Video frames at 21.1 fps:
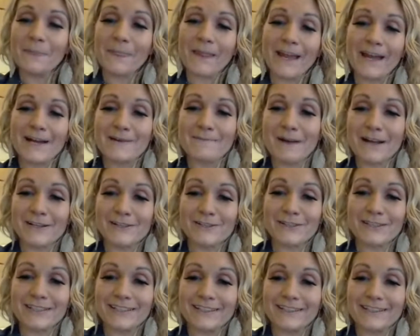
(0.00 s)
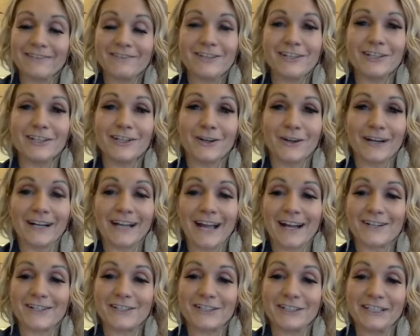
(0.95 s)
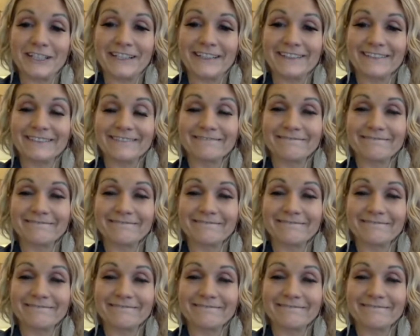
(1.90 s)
I used to live in New York, actually.